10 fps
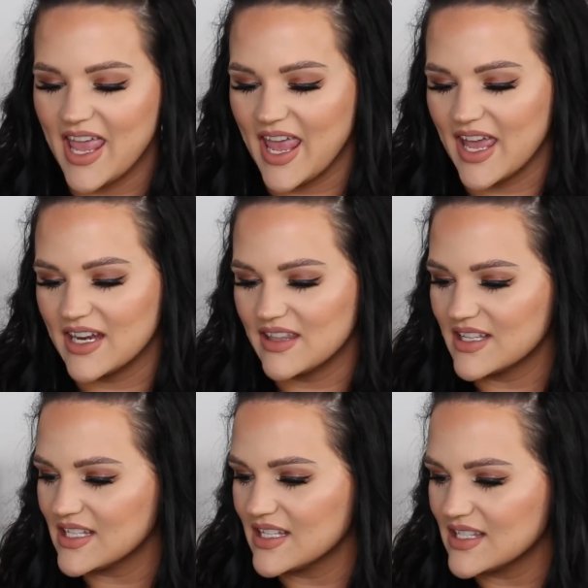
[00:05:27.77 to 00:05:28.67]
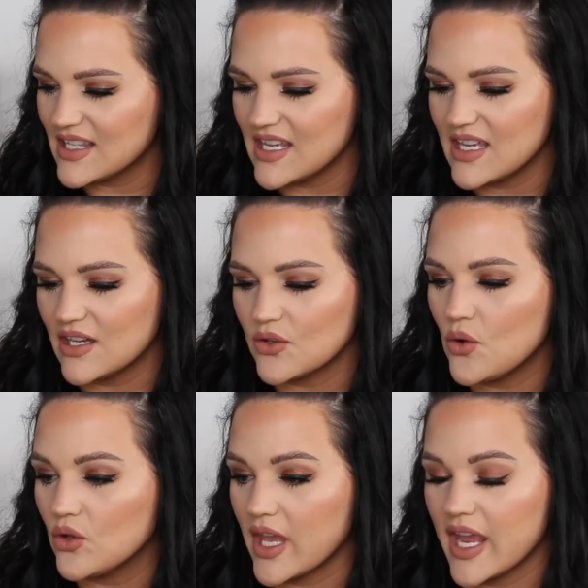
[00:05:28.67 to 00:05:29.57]
And this is the
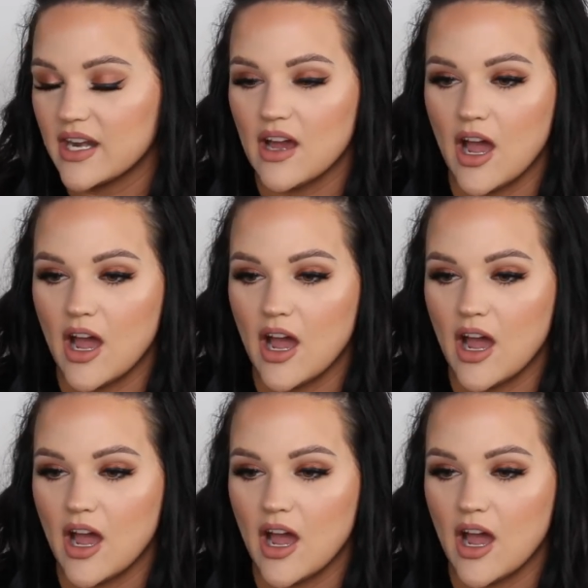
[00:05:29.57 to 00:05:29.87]
Colgate